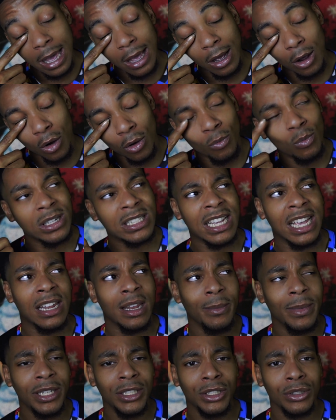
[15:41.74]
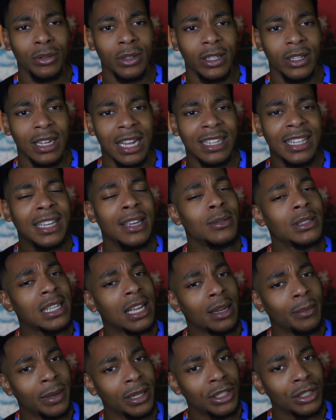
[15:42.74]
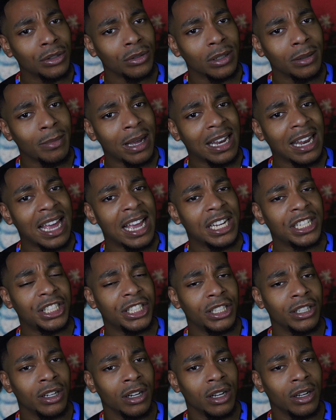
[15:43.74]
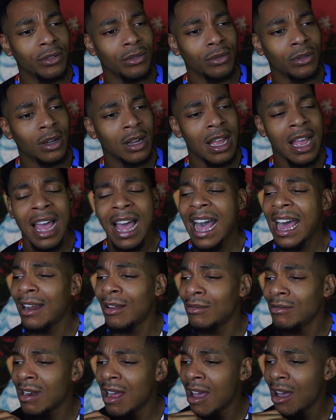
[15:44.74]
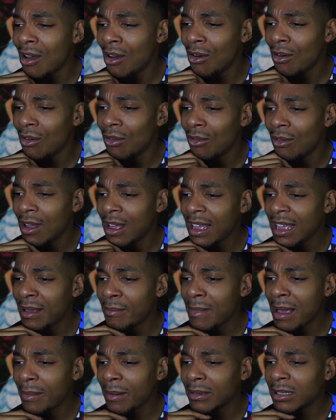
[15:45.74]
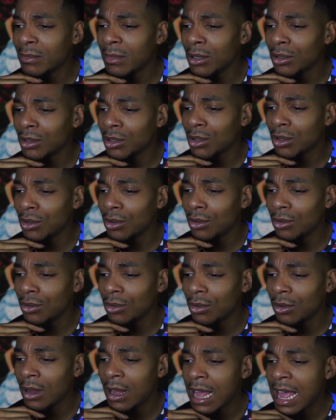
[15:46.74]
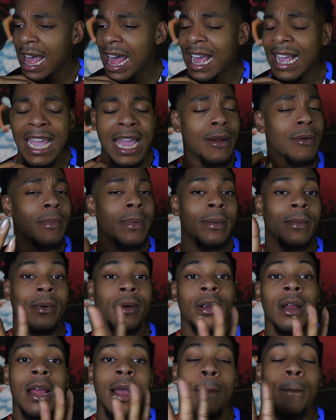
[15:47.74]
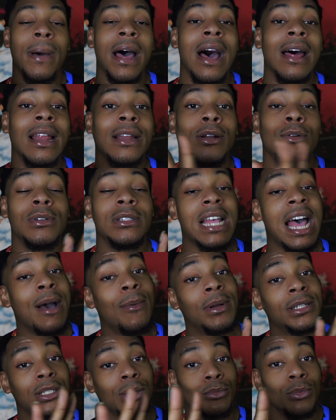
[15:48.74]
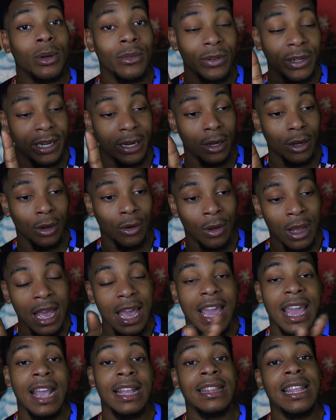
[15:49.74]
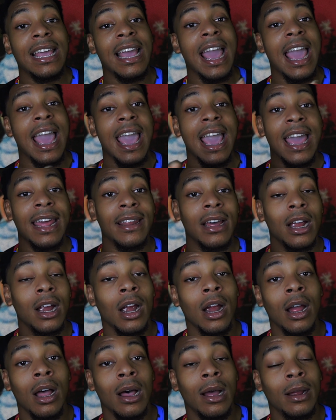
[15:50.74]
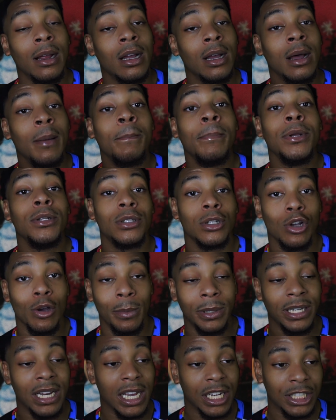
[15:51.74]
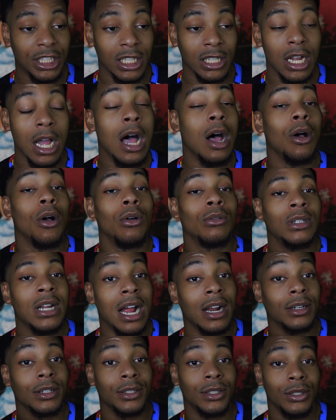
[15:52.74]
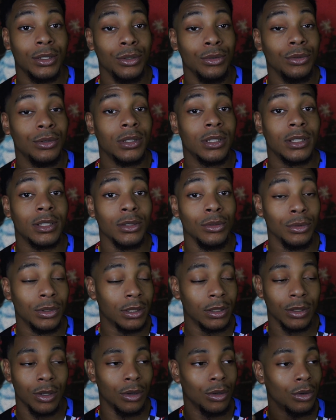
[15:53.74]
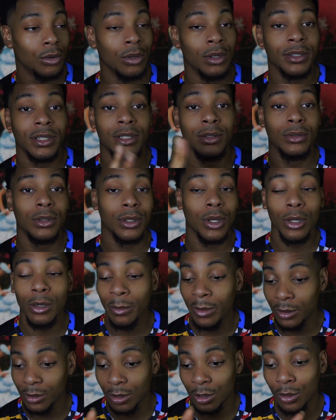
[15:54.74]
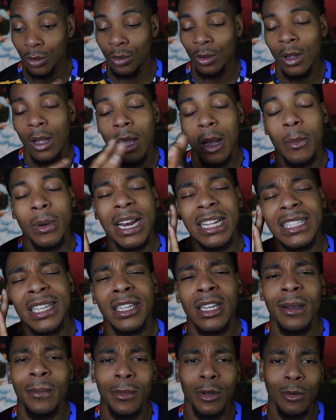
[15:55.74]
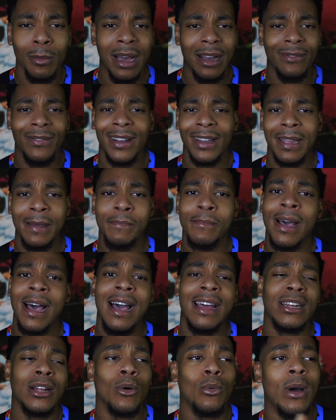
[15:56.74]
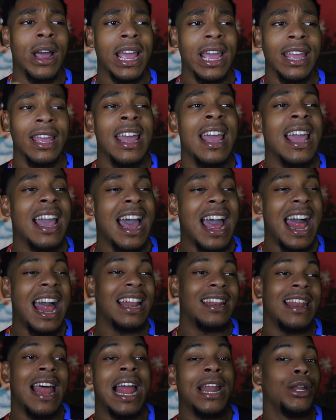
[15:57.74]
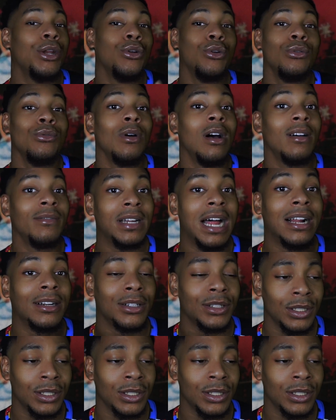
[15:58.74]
Or was it elementary? I think it was elementary. My last year of, I don't know. And maybe it was middle school. I can't remember. But all I know is I went to Riverdale and they had a musical production called Dr. Seussical the Musical. When I tell you it blew my fucking mind away. I knew of Dr.